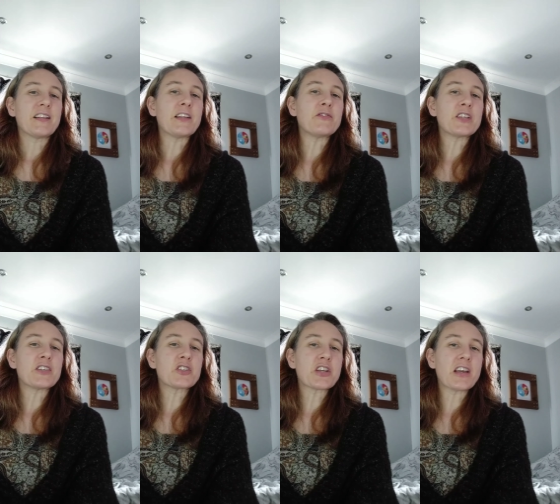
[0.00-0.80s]

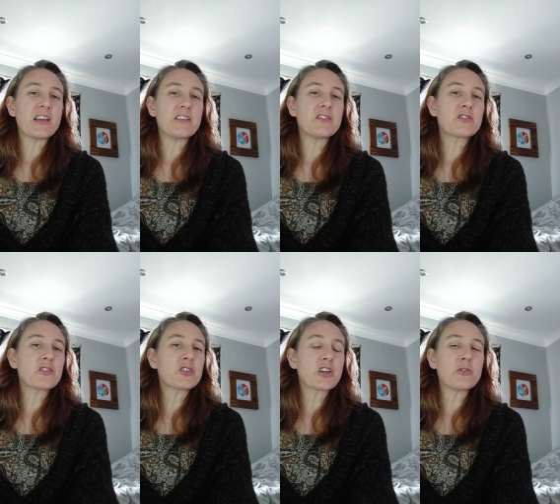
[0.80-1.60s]
lifting shades
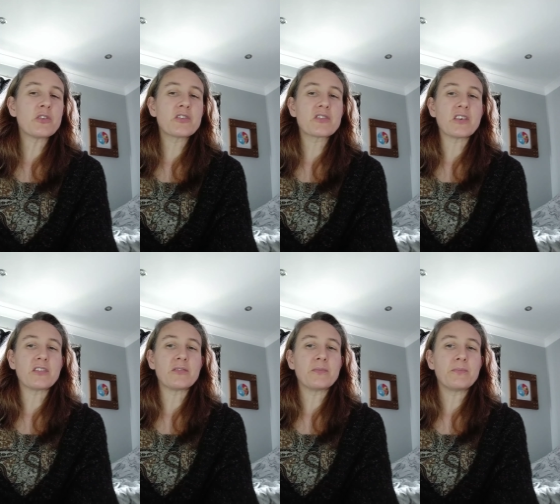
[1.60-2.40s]
to show the
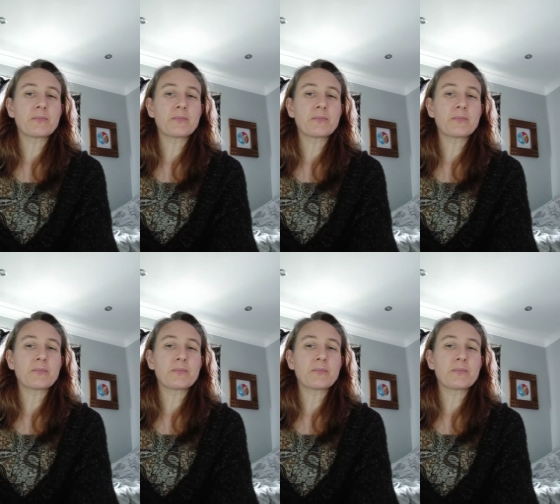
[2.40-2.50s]
sun,